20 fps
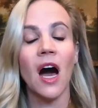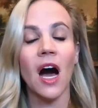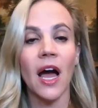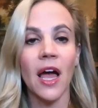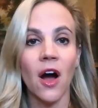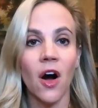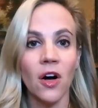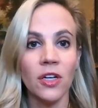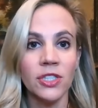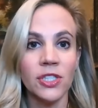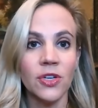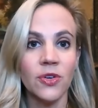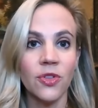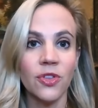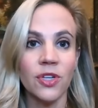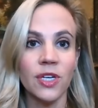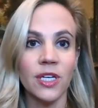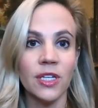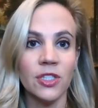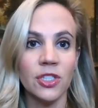I also
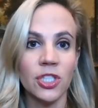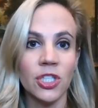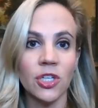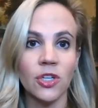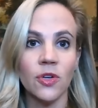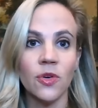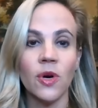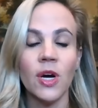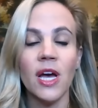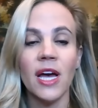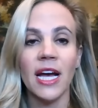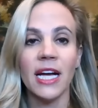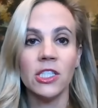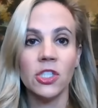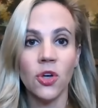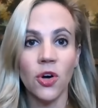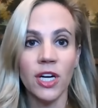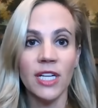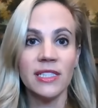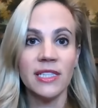think, too, it's
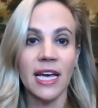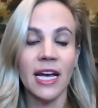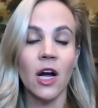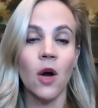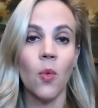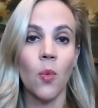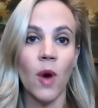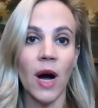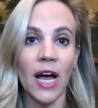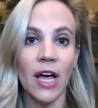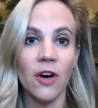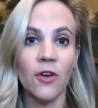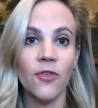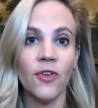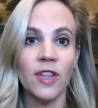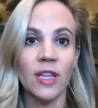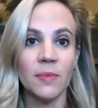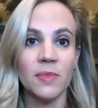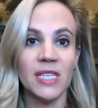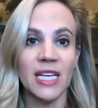going to take a while
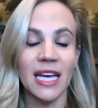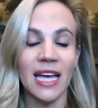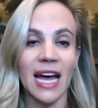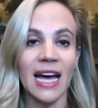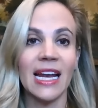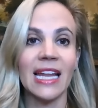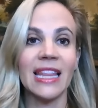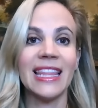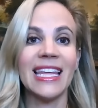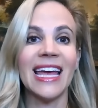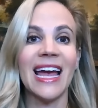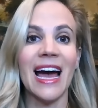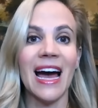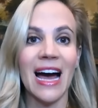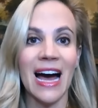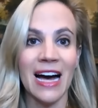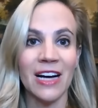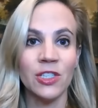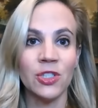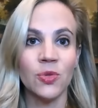for them to get the
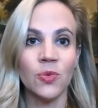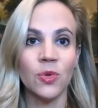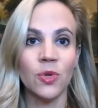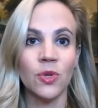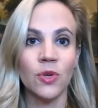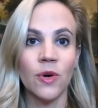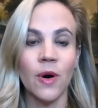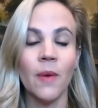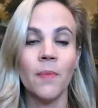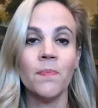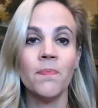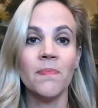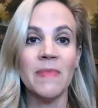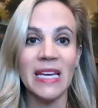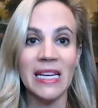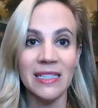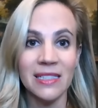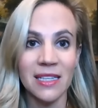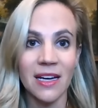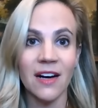actual
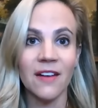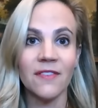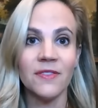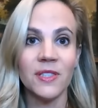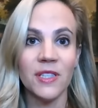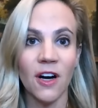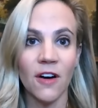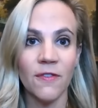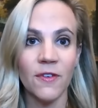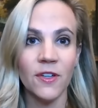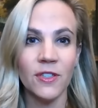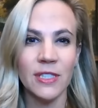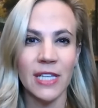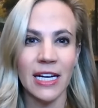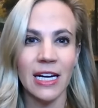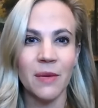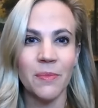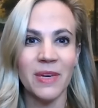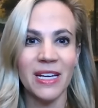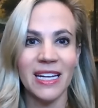meat of cell phone
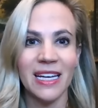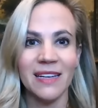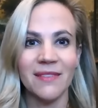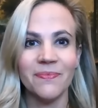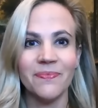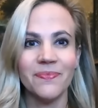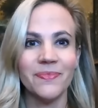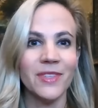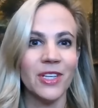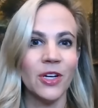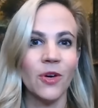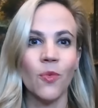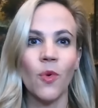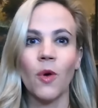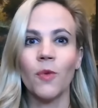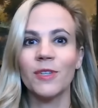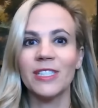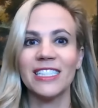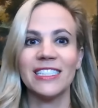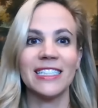data, meaning, you know,
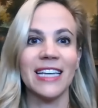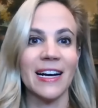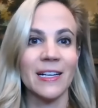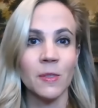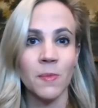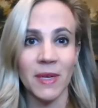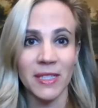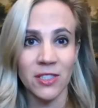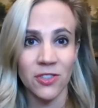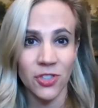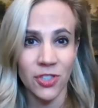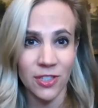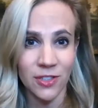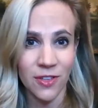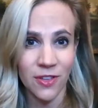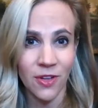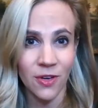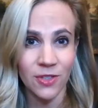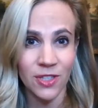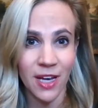what was in text messages
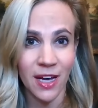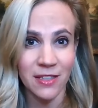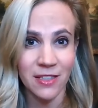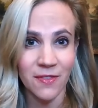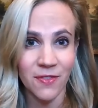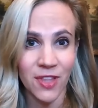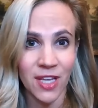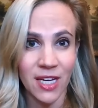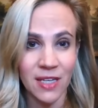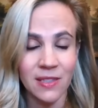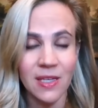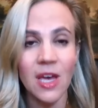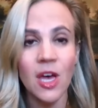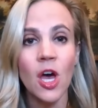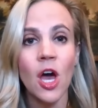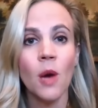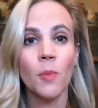and those kinds of things.